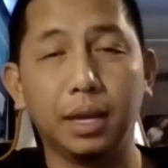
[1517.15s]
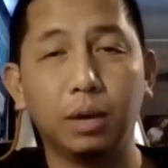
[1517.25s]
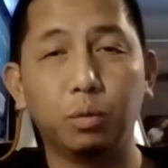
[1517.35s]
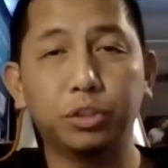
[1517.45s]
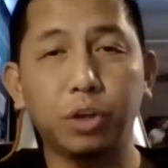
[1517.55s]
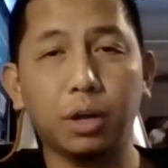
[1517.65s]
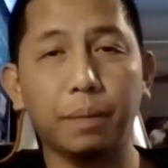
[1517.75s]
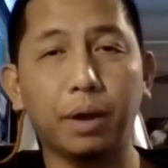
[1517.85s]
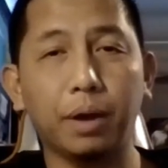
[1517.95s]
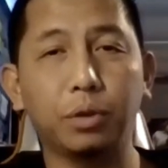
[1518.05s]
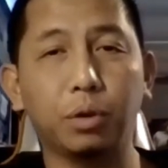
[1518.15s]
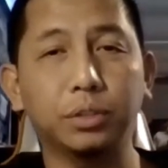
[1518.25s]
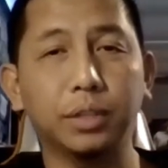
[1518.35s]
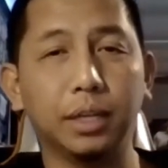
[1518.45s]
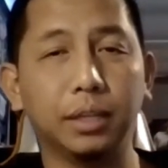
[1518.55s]
we talk about those
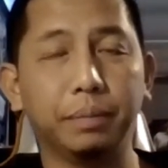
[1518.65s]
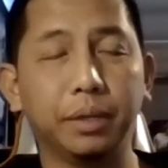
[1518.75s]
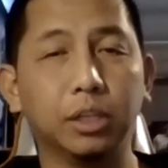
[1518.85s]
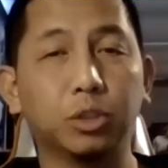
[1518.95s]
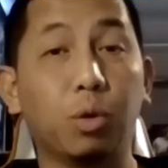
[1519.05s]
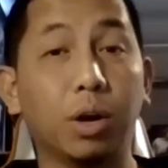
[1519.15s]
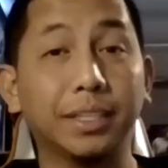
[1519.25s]
individuals who are